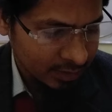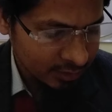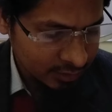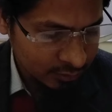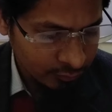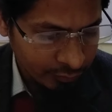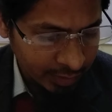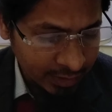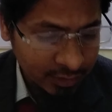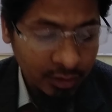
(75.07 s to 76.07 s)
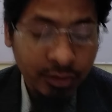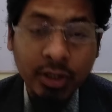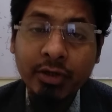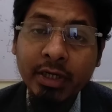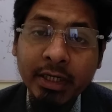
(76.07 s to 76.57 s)
This is waste
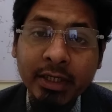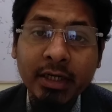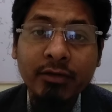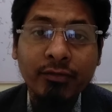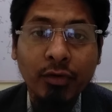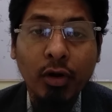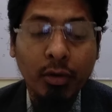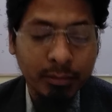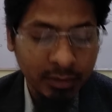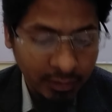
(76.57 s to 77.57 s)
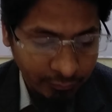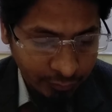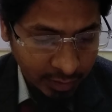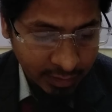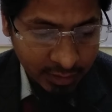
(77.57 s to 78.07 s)
generated from
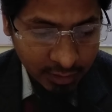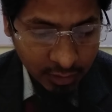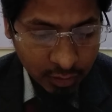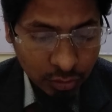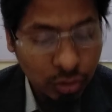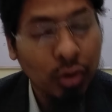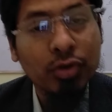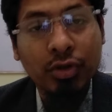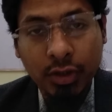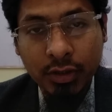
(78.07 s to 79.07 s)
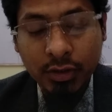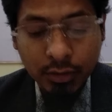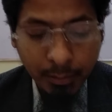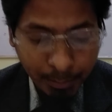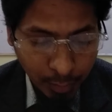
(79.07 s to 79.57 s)
different
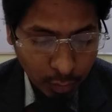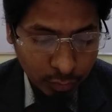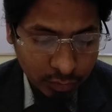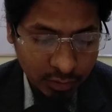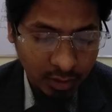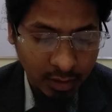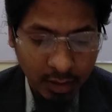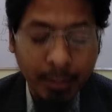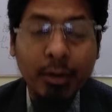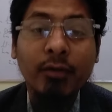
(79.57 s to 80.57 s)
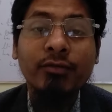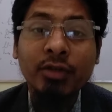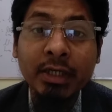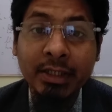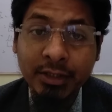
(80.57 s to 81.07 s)
sources pose a number of
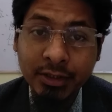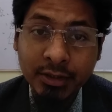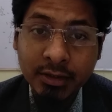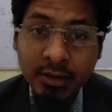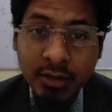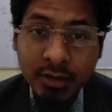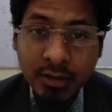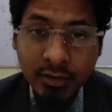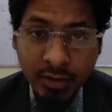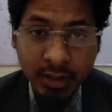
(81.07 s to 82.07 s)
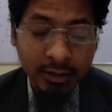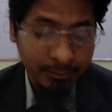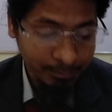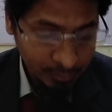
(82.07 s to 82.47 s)
threats, right?